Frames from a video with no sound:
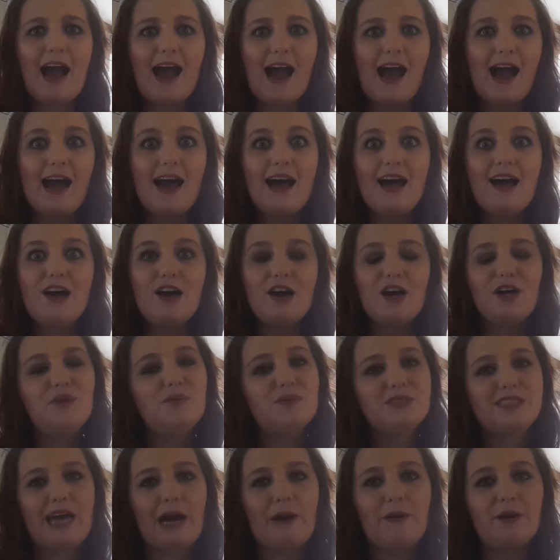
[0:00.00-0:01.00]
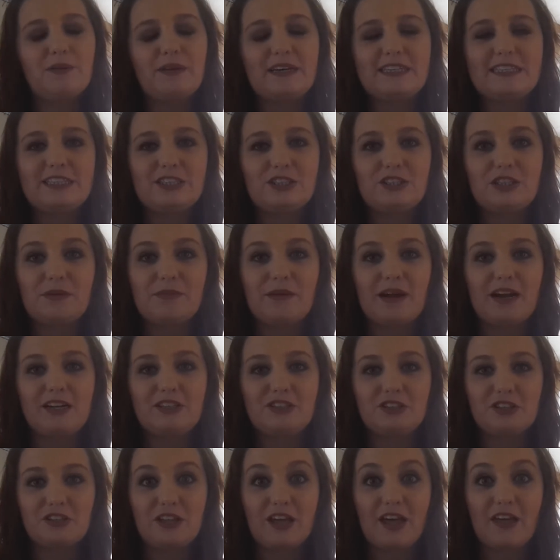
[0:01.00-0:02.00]
I was out with my district
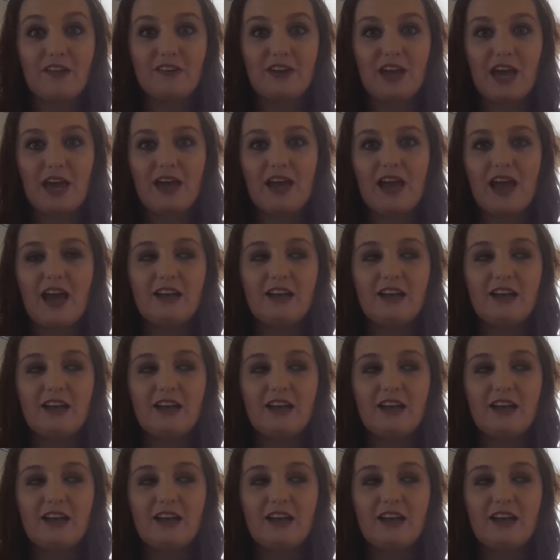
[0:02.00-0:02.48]
manager the other day,